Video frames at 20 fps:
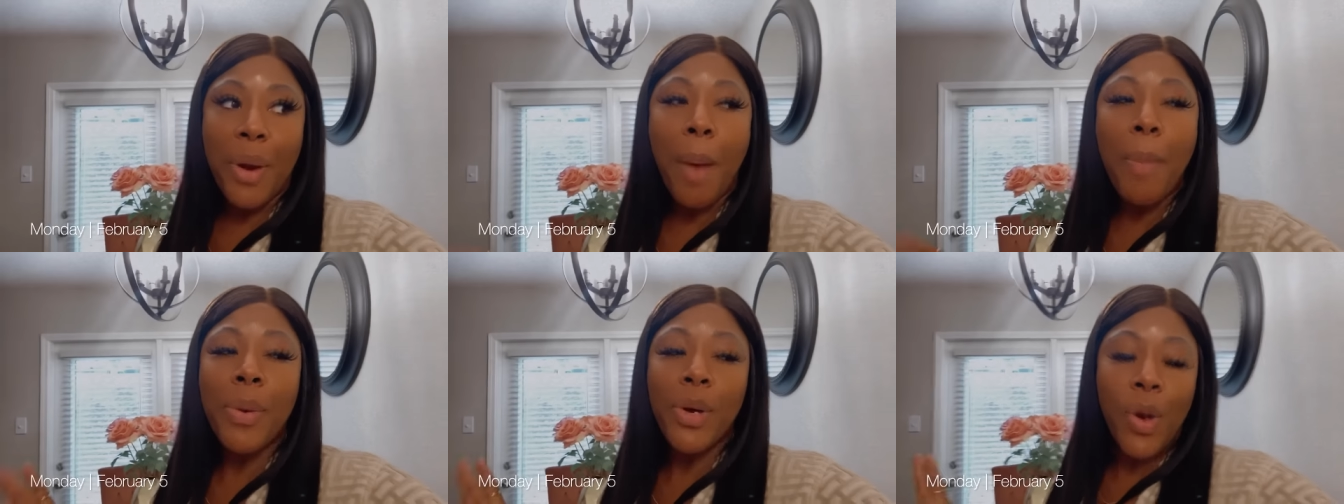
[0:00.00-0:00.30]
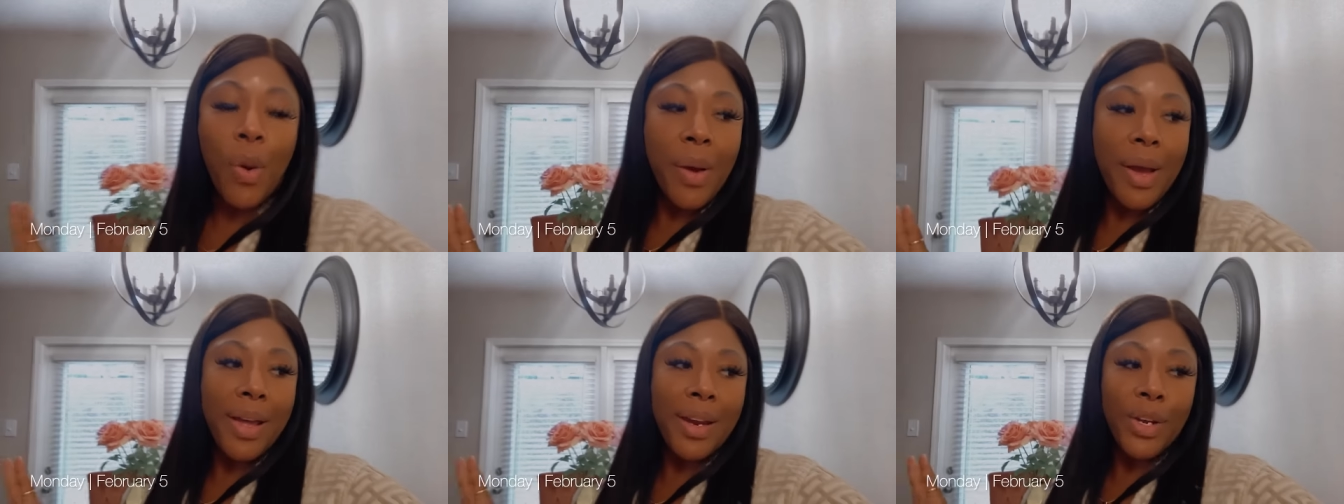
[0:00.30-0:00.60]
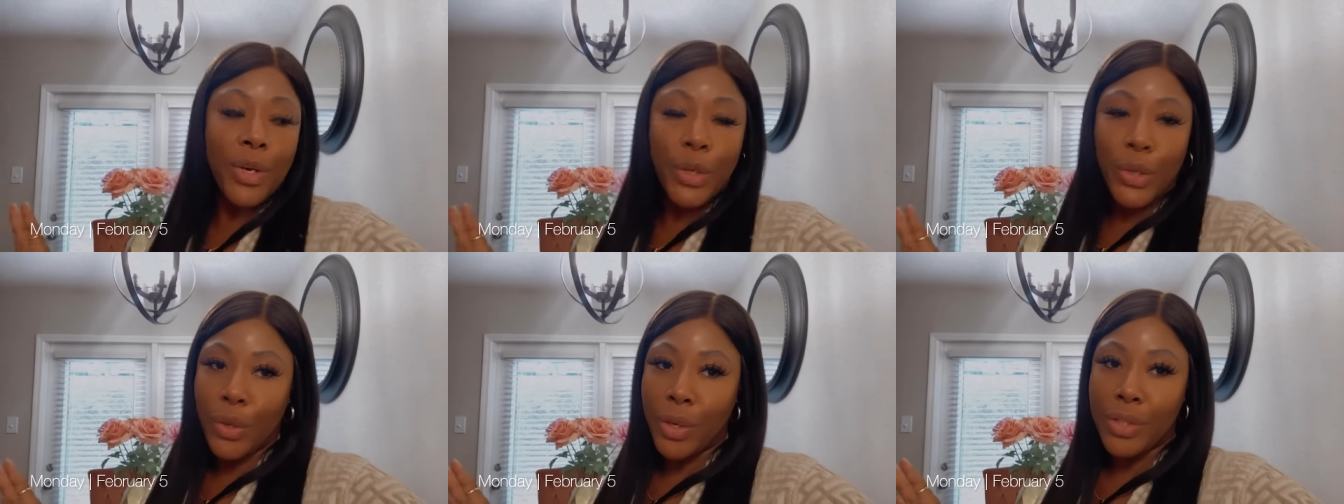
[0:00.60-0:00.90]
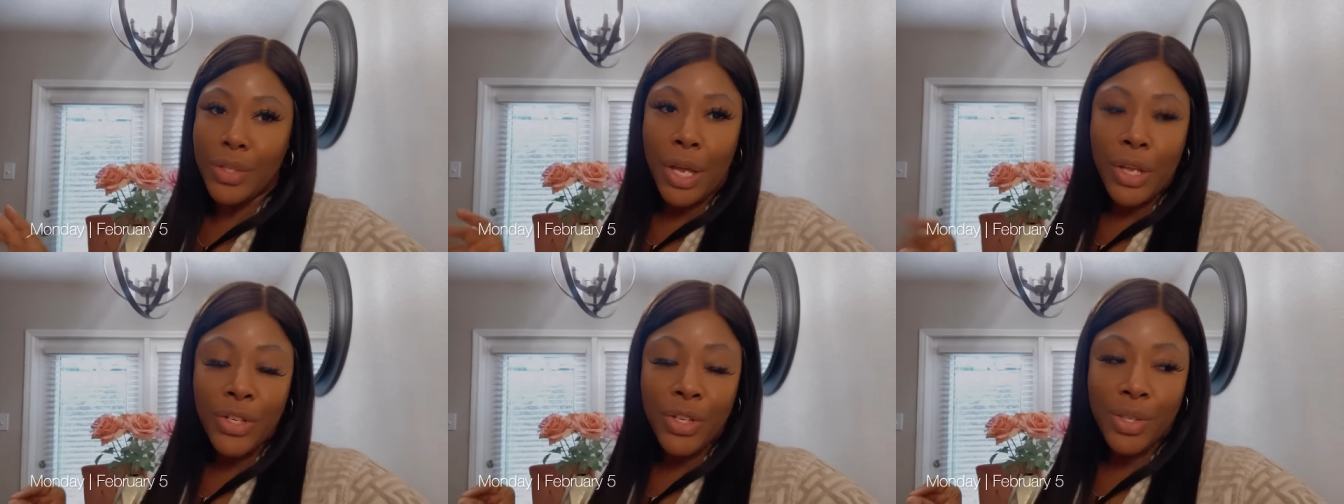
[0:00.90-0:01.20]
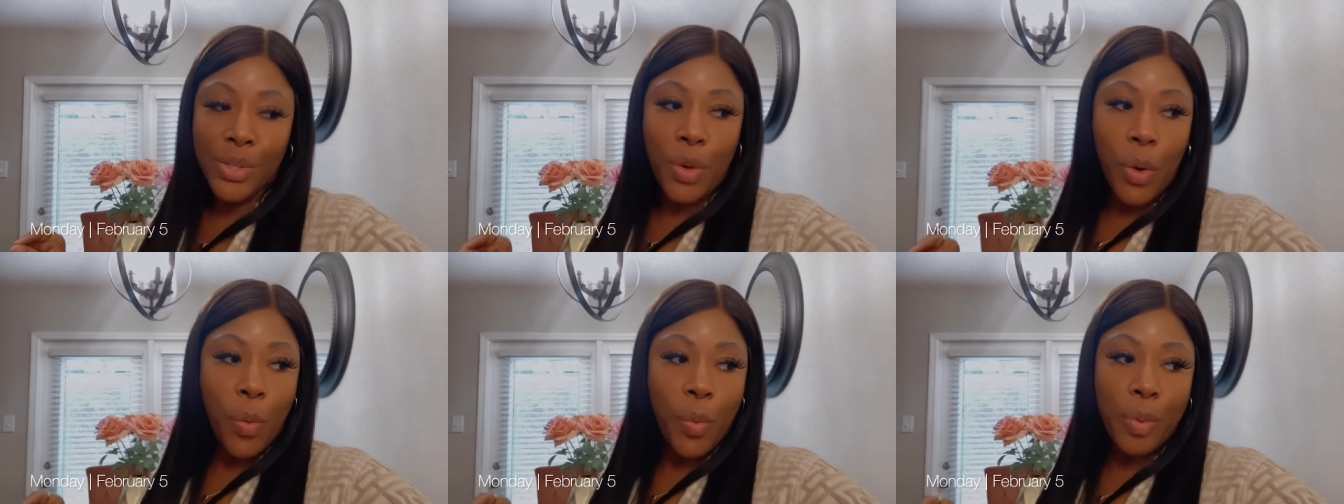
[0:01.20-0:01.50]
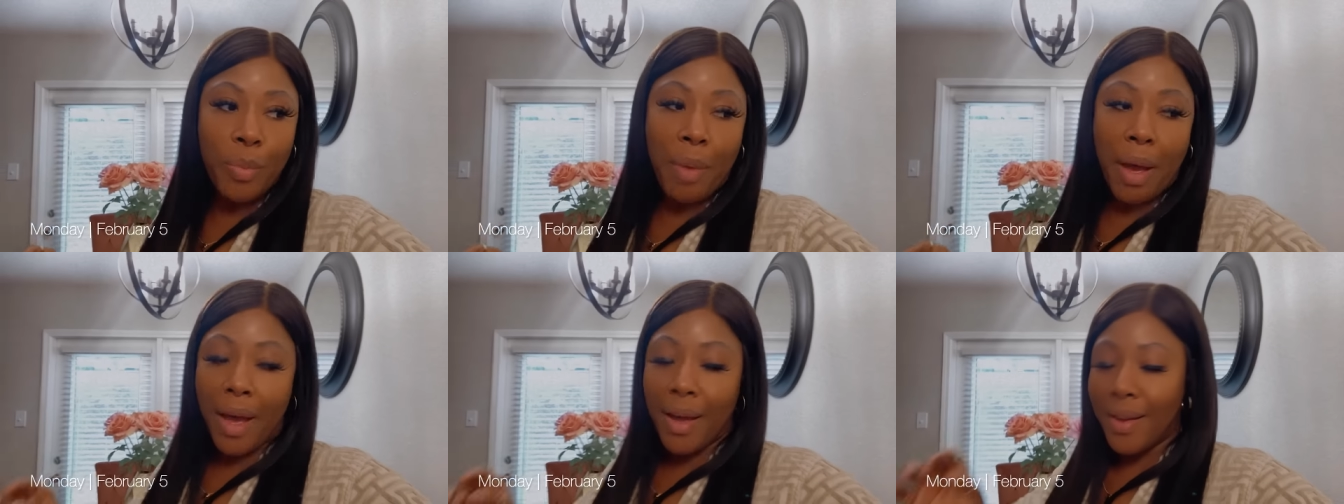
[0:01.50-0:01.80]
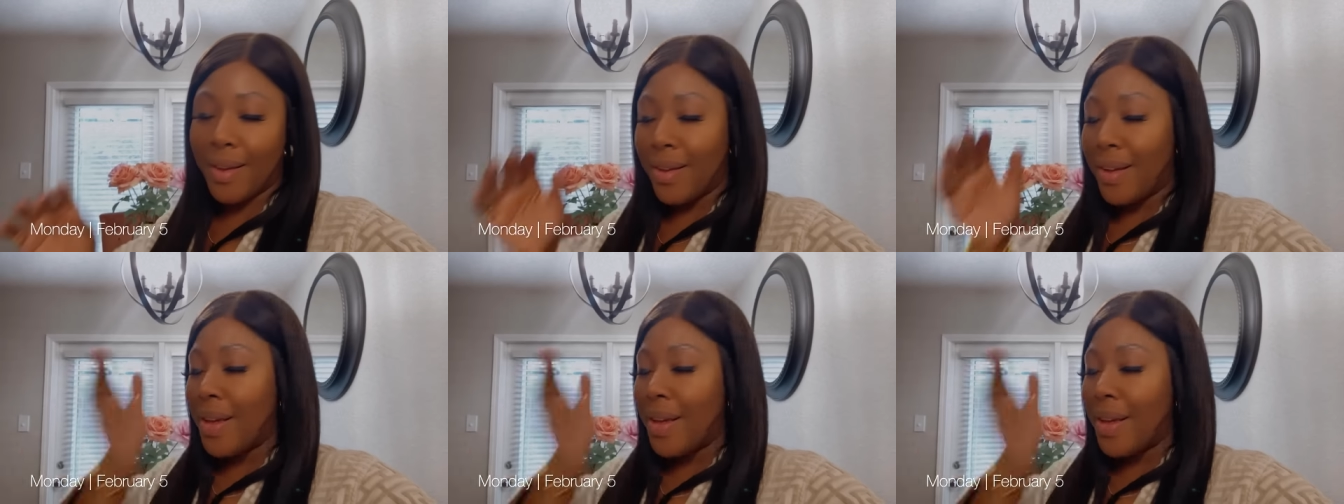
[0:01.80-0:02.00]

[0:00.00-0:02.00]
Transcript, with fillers: I'm going to go ahead and cook because I just opened my